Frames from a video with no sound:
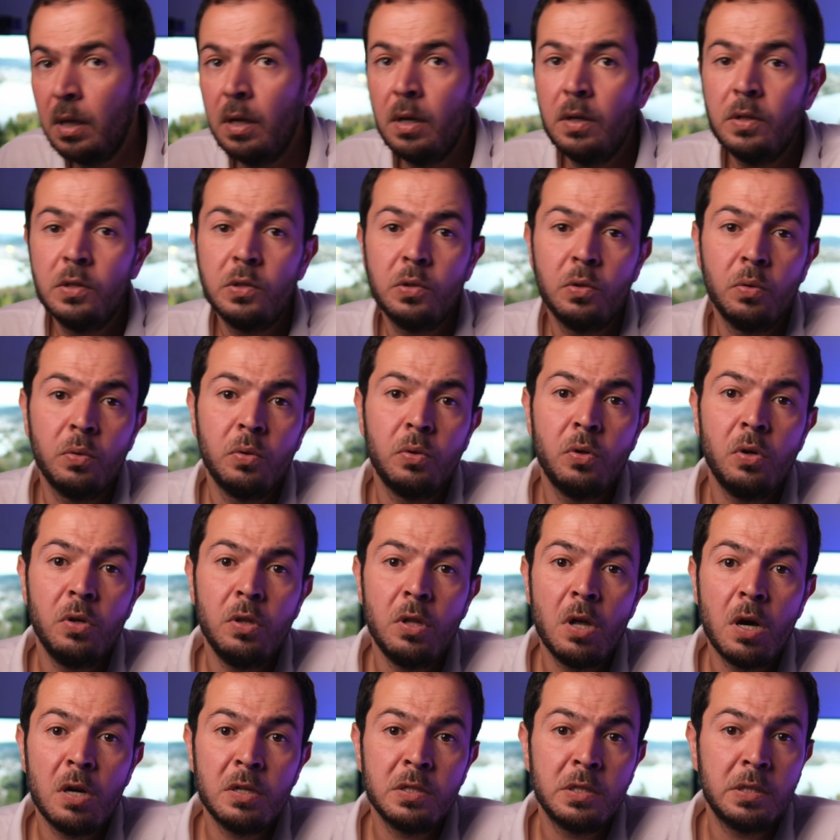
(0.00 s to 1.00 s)
So
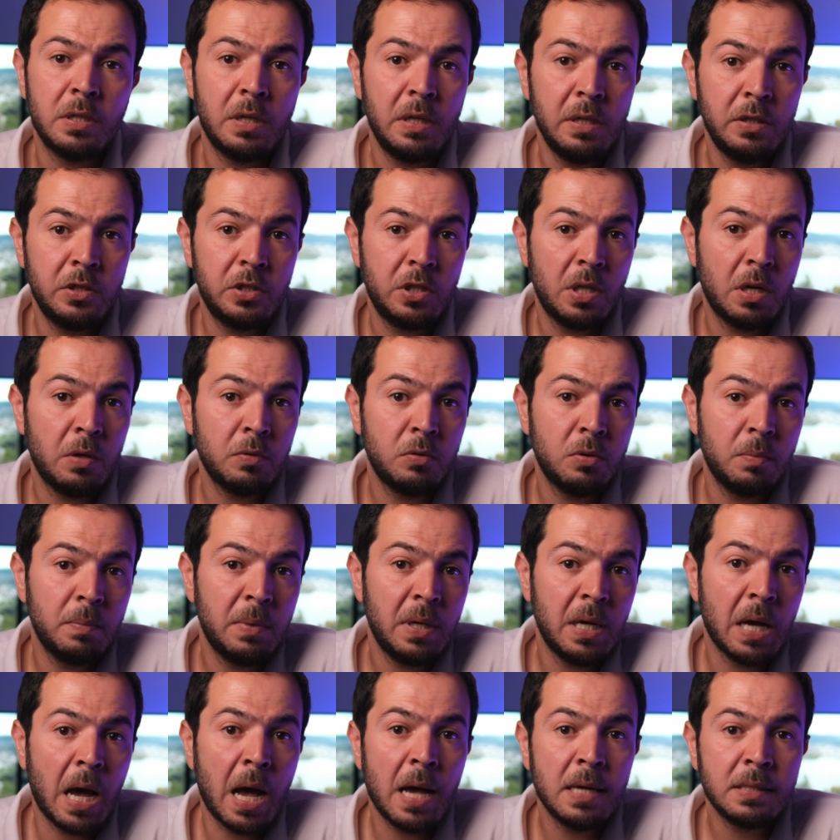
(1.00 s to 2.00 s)
Godox reached out to
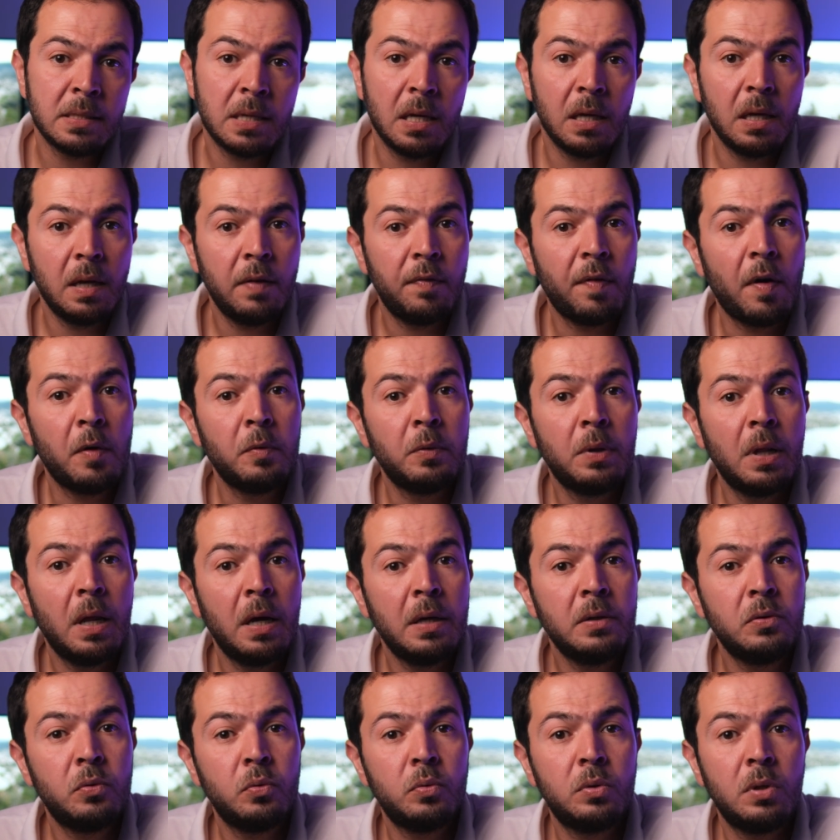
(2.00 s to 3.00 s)
me asking if I would
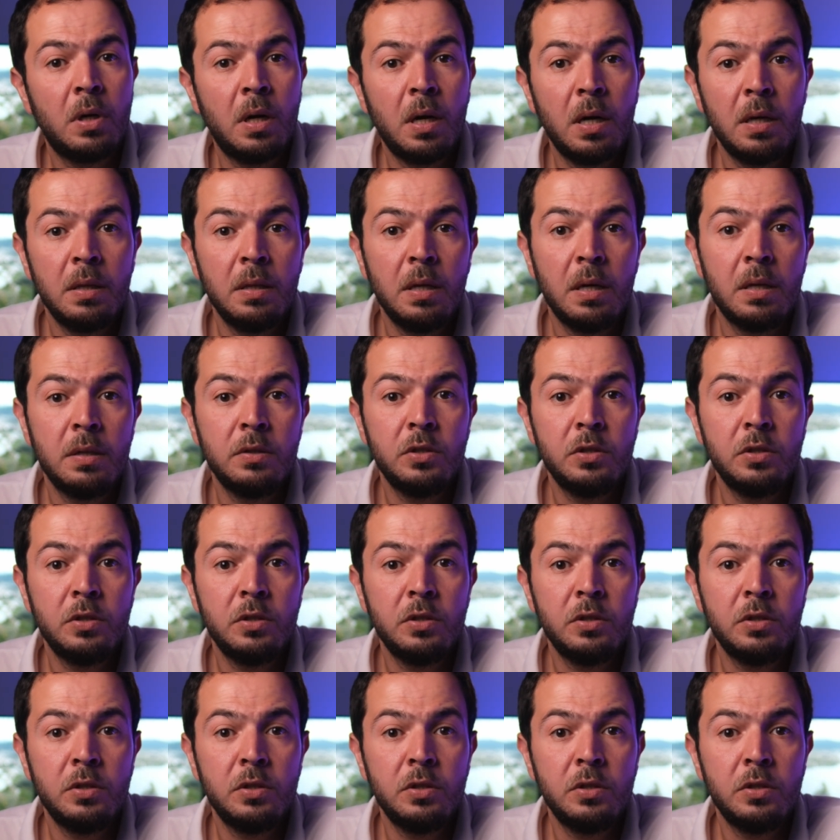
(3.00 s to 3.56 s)
like to try their